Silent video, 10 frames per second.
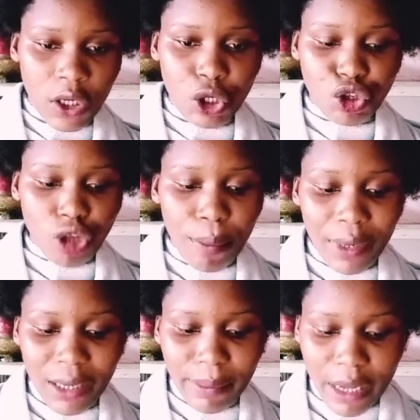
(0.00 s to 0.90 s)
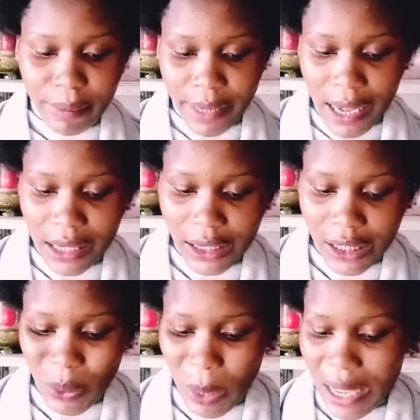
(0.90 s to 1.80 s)
somebody might be
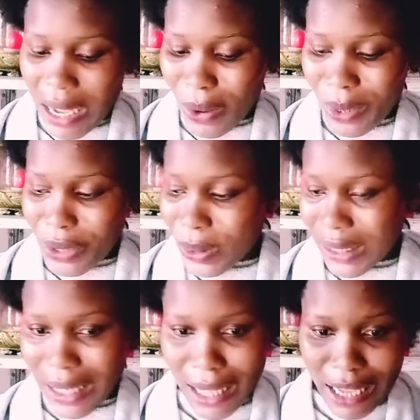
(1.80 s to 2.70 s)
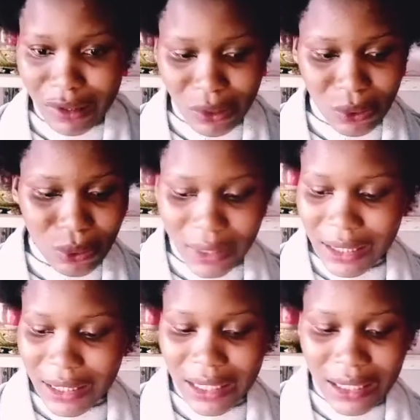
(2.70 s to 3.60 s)
asking, why are we using egg to do
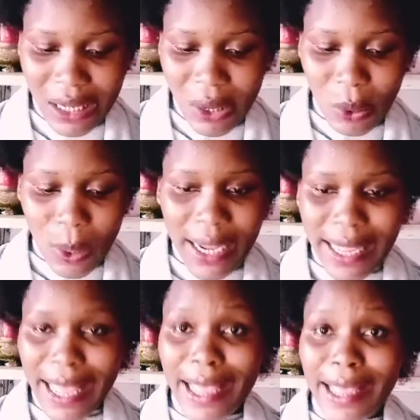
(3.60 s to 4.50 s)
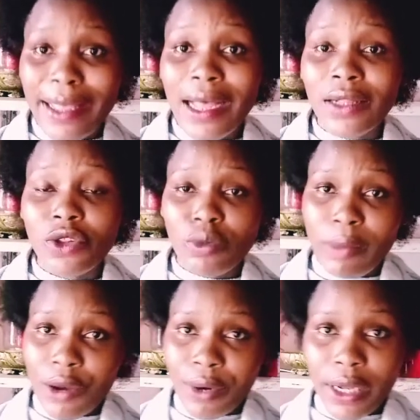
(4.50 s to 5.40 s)
this? Why egg and
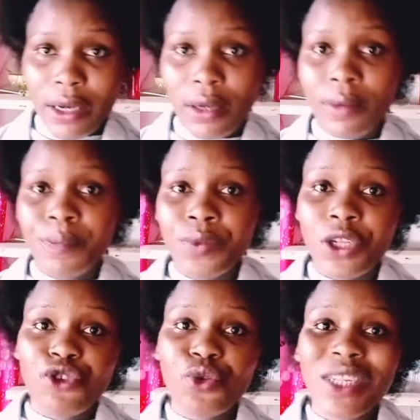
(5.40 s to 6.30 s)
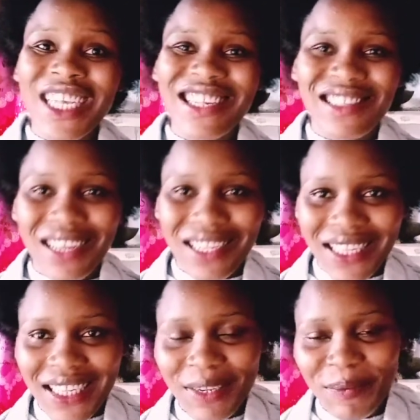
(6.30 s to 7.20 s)
turmeric? The truth is that
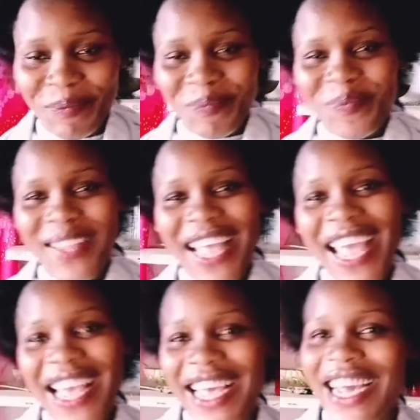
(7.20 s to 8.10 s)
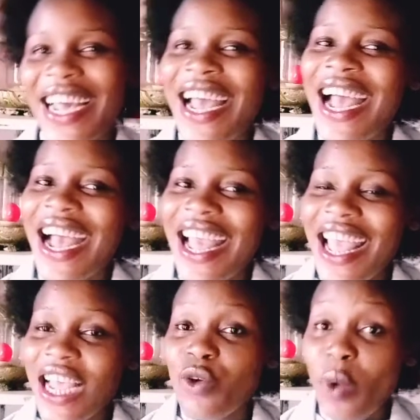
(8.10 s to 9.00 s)

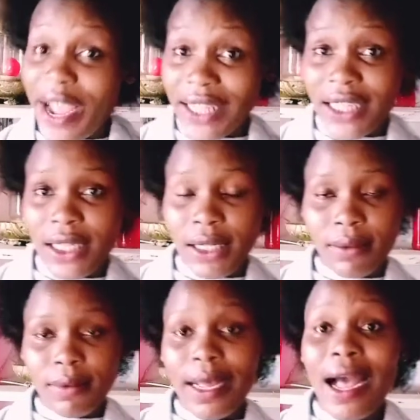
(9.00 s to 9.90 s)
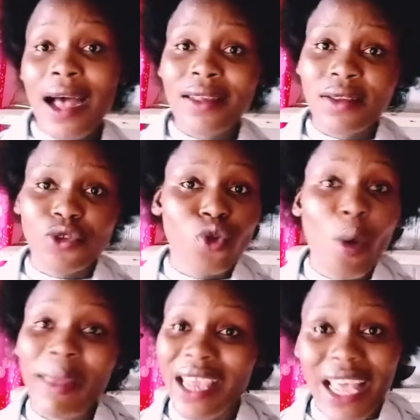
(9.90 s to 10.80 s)
egg whites has so
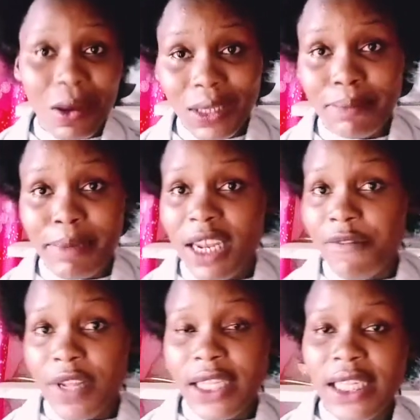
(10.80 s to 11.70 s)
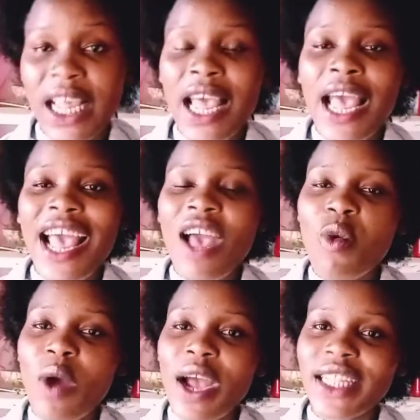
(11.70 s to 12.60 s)
many health benefits. Egg
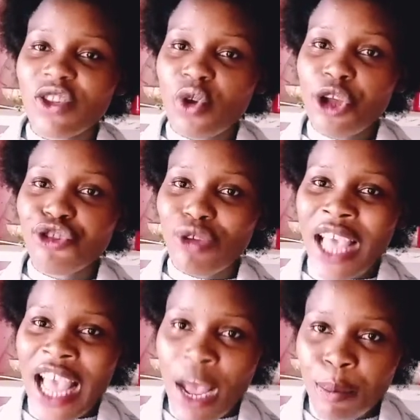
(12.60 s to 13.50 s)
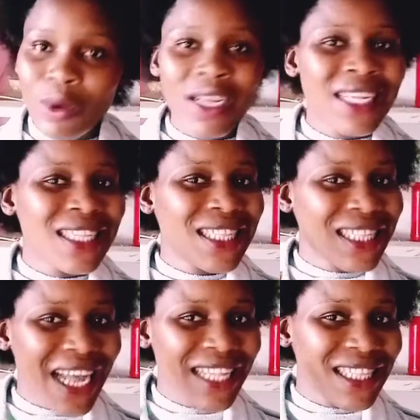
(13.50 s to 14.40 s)
white is going to help
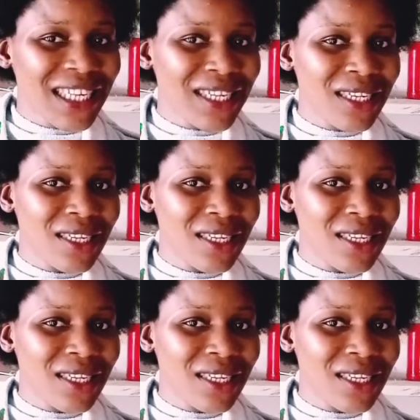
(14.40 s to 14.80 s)
tighten